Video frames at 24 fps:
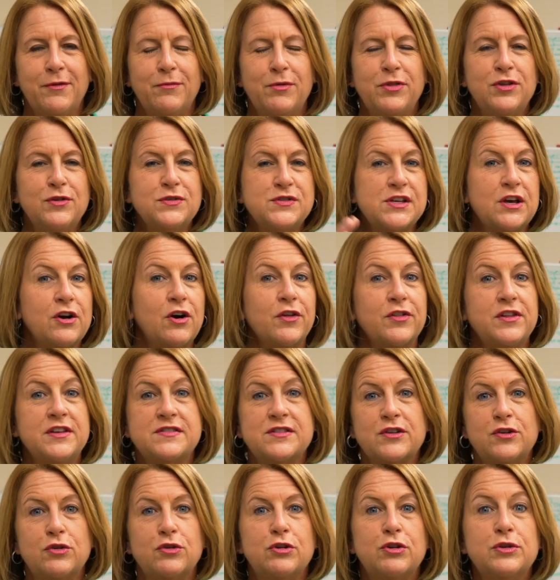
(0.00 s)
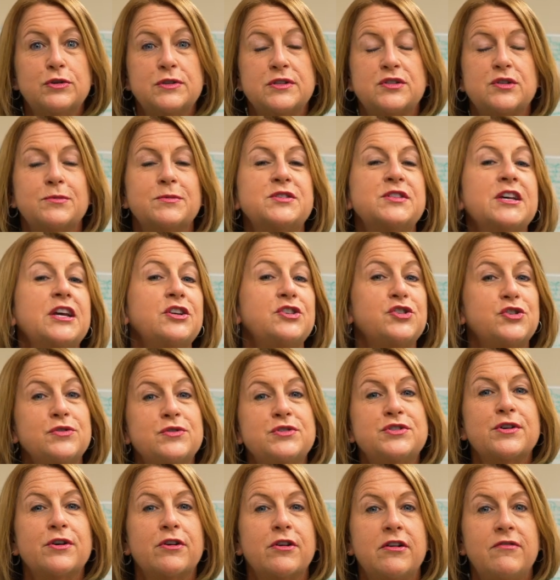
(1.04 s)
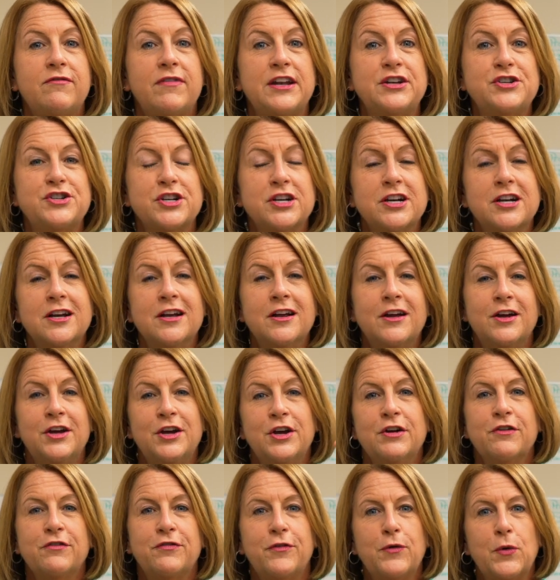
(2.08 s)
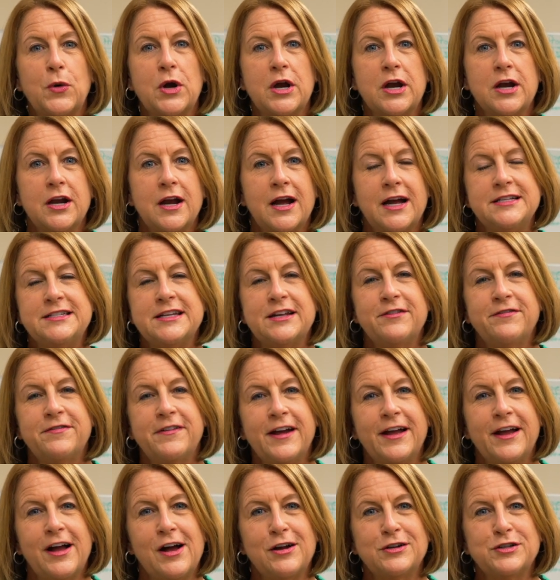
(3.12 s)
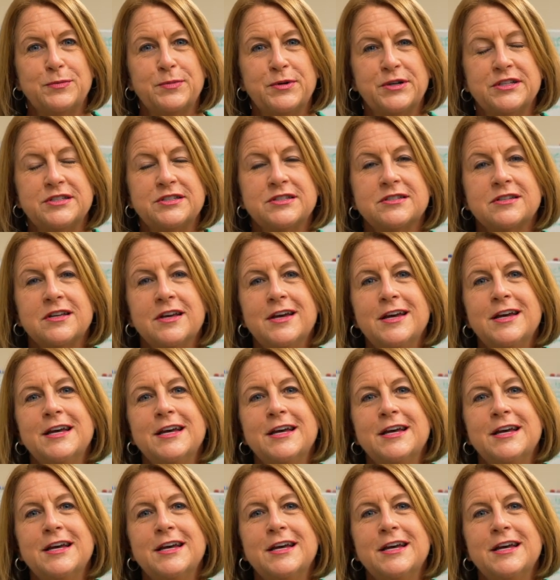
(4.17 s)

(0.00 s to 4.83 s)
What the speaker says: With using all these little clues. It's almost like a choose your own adventure for identifying octopus.